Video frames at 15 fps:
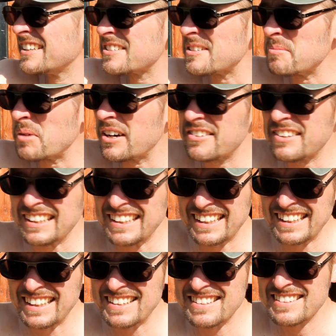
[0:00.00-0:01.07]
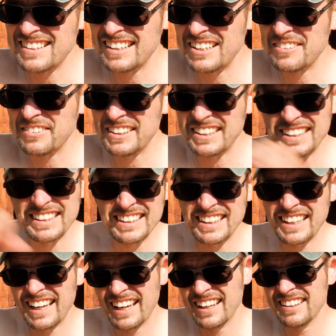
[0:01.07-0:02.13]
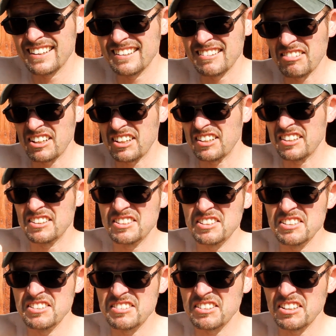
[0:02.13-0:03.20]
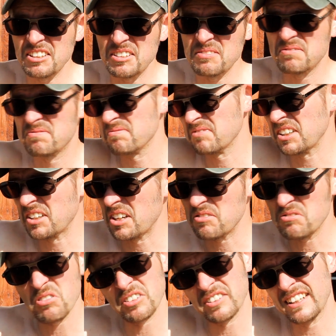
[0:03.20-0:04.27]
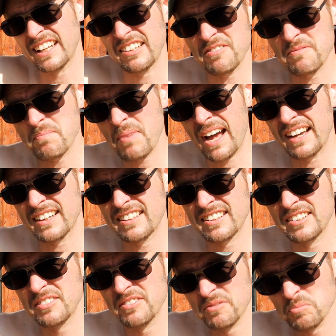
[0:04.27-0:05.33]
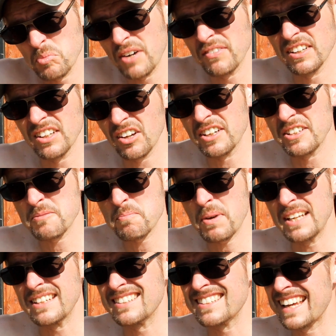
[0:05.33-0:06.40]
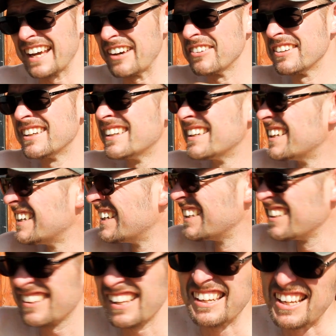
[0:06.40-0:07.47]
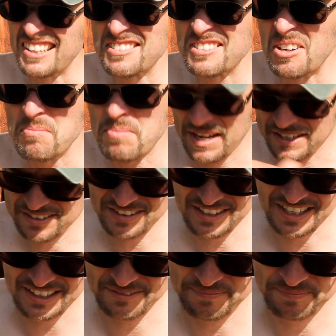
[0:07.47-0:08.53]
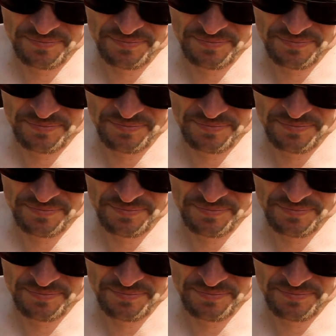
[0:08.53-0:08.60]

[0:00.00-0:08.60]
So my thinking is that if I can get a kind of good kind of, I don't know, rod length back where the line's pinned down, then that's no bad thing.